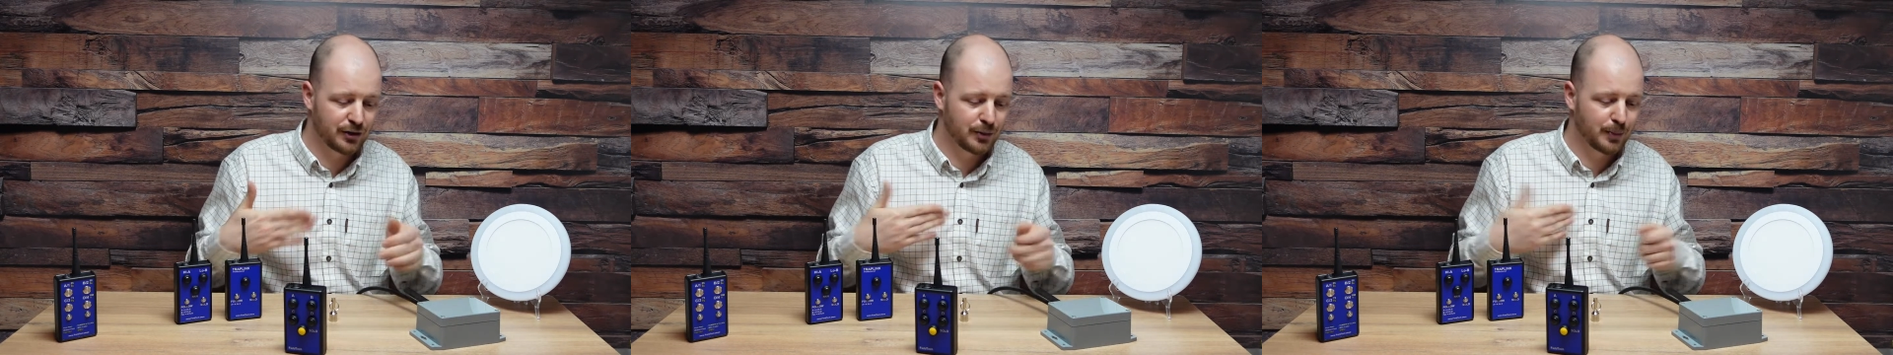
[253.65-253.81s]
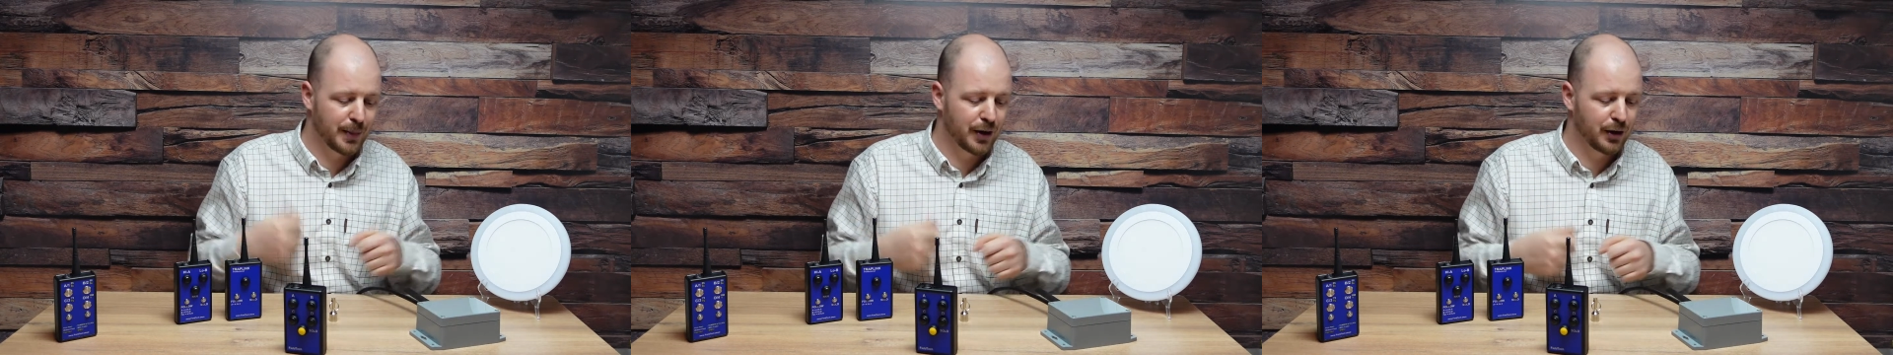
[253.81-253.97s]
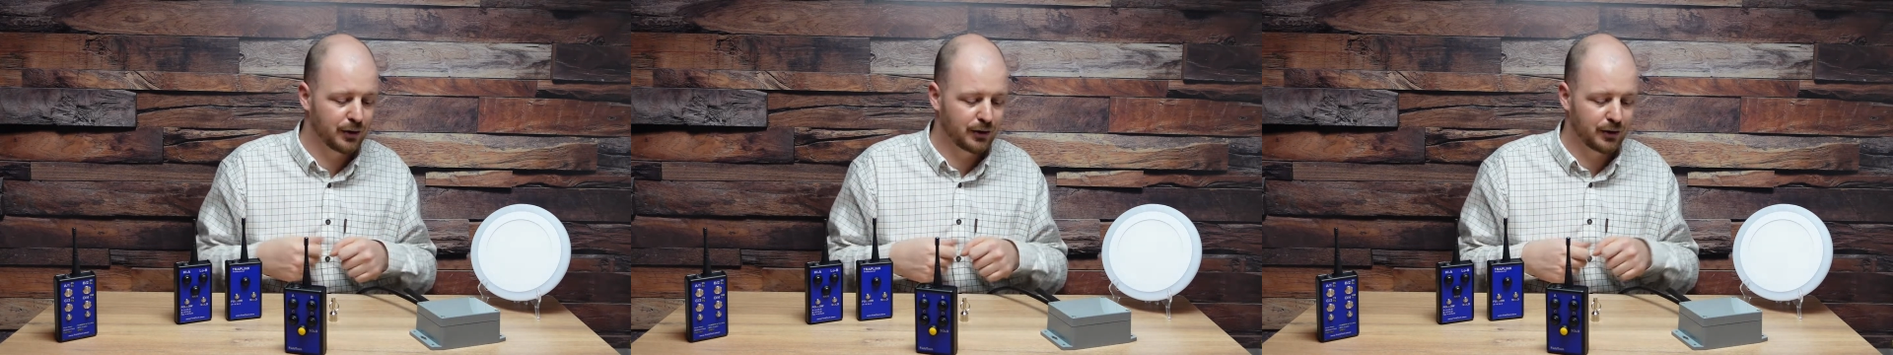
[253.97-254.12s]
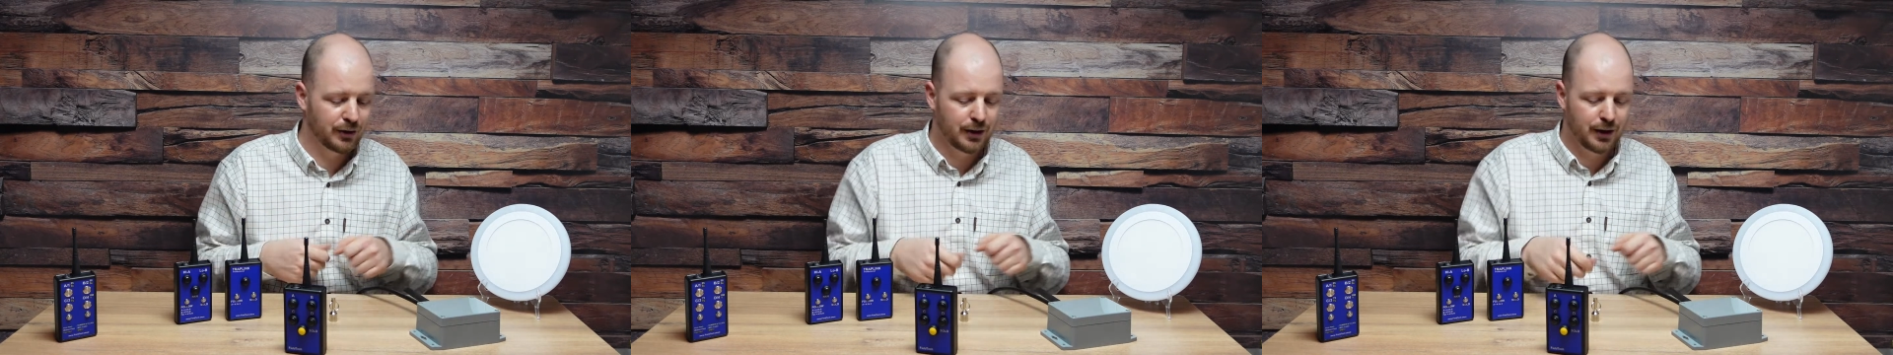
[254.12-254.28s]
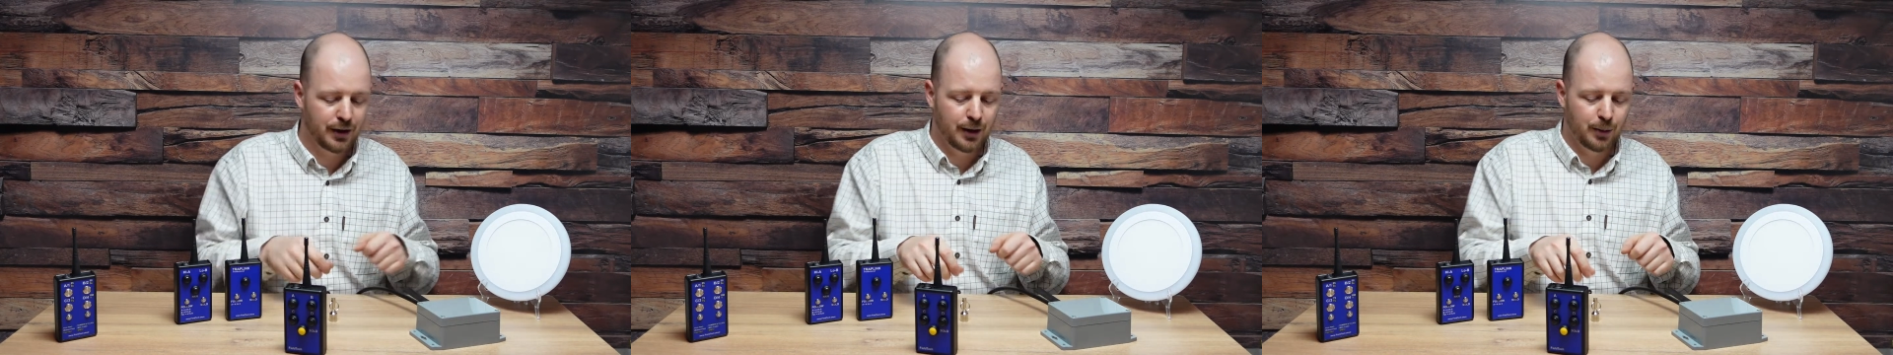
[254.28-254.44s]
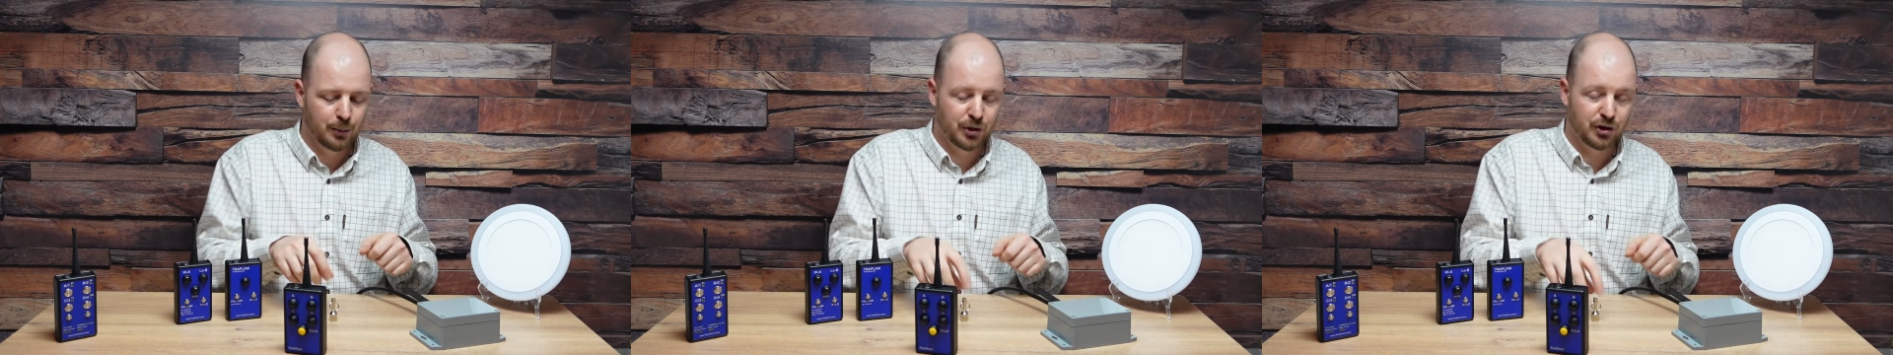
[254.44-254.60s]
the mode,
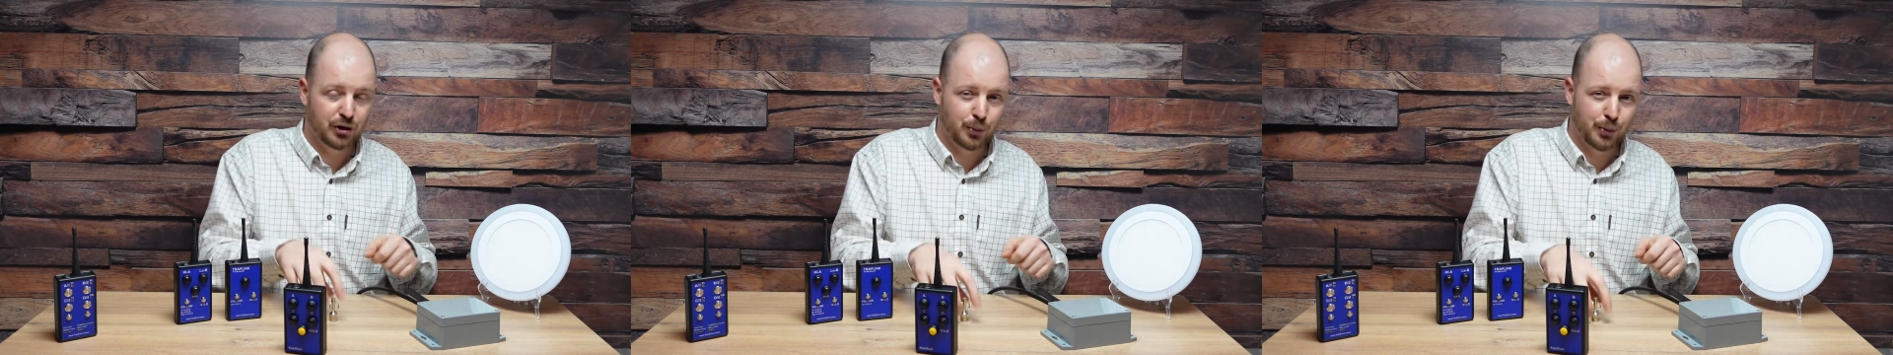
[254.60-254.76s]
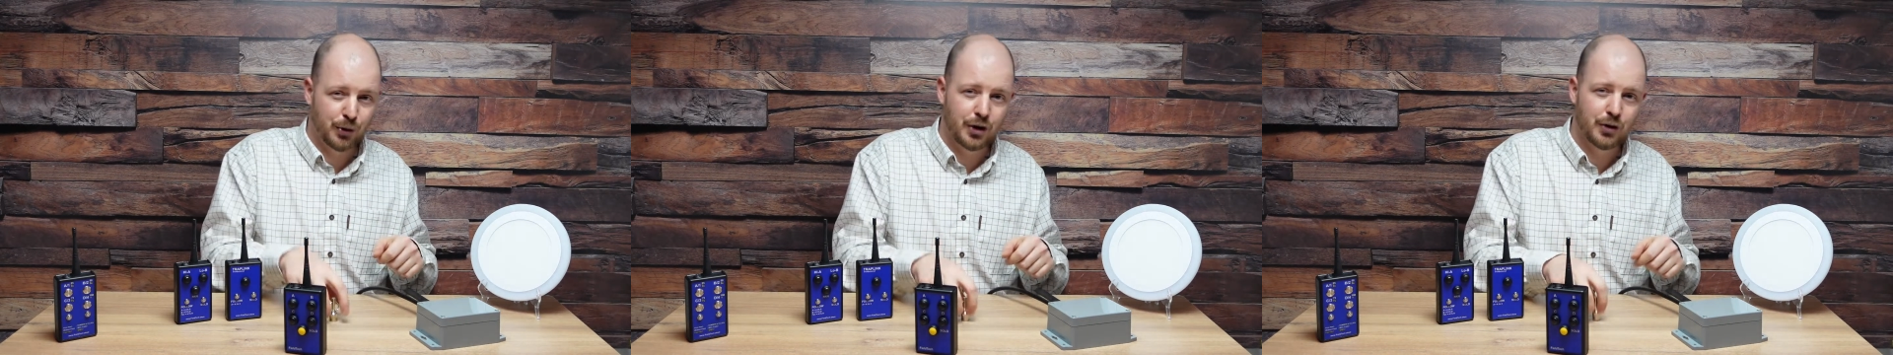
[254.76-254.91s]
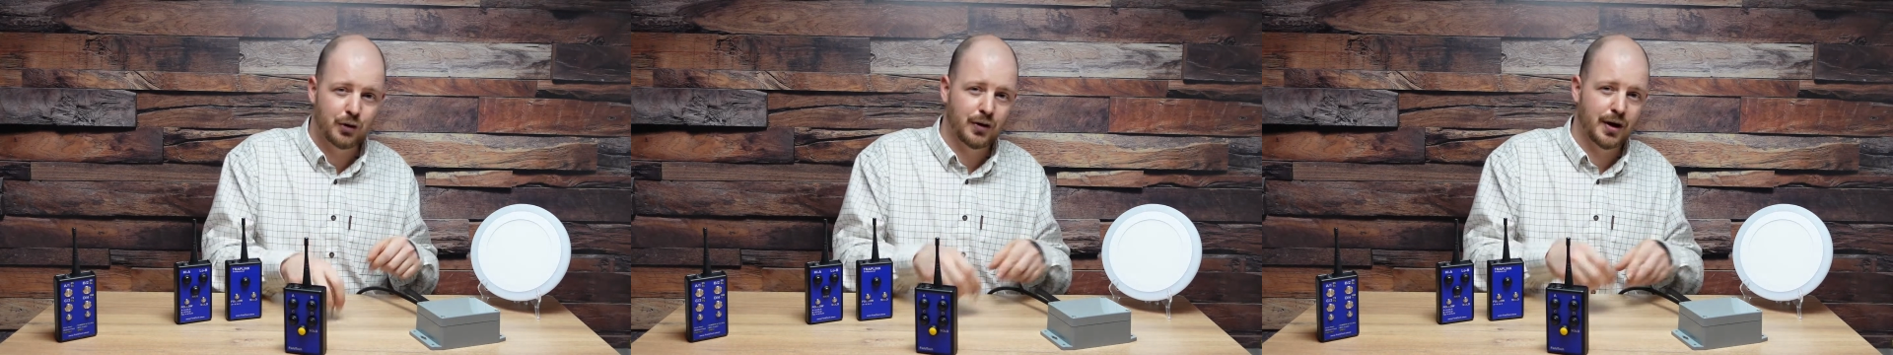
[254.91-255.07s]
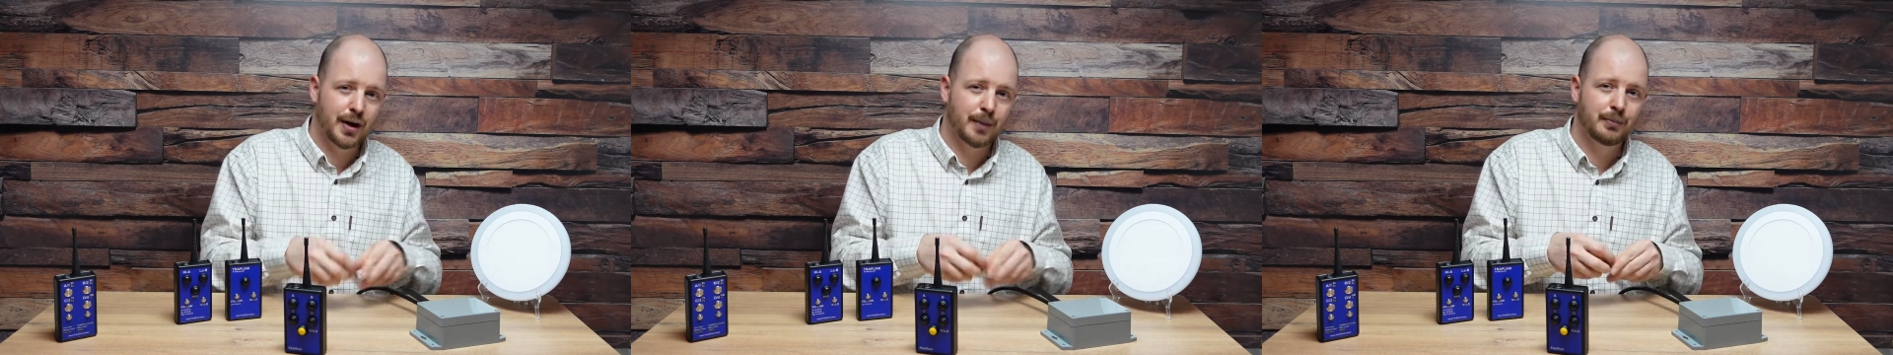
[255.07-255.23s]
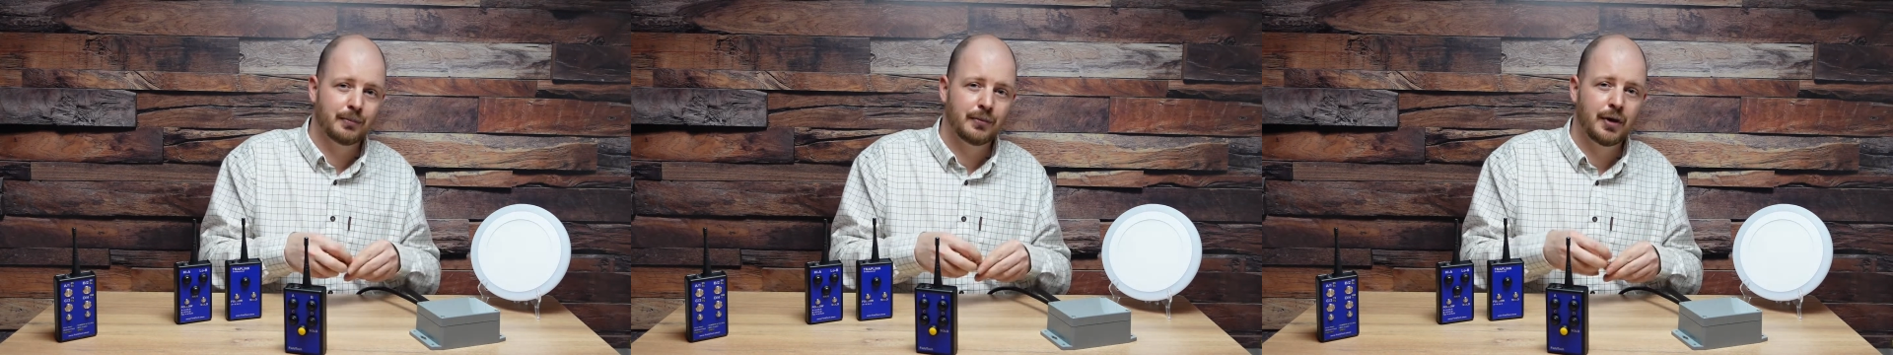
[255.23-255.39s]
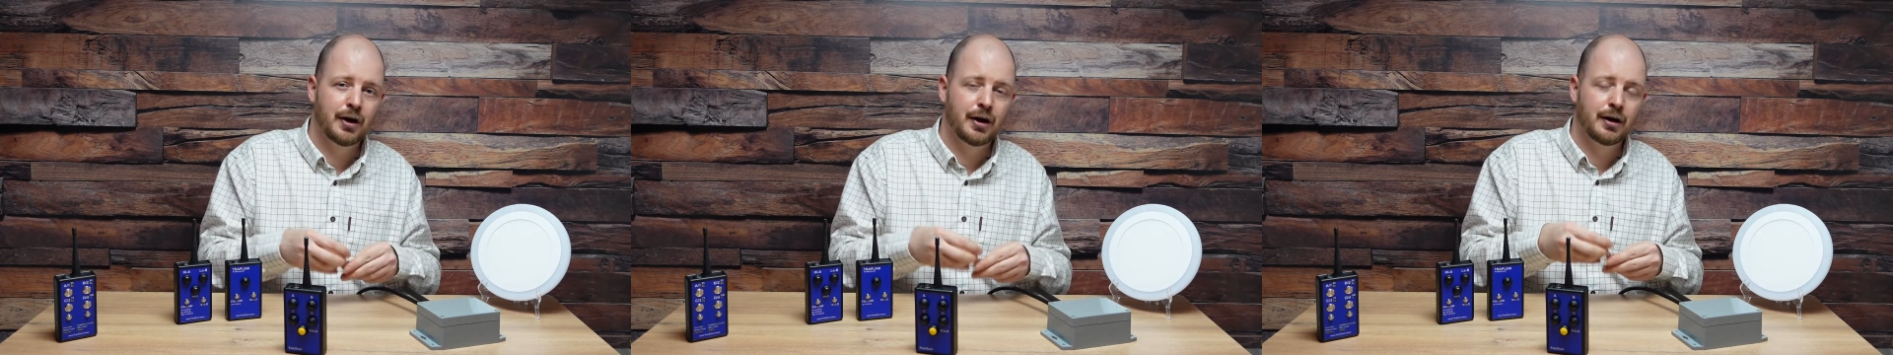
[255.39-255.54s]
but to program,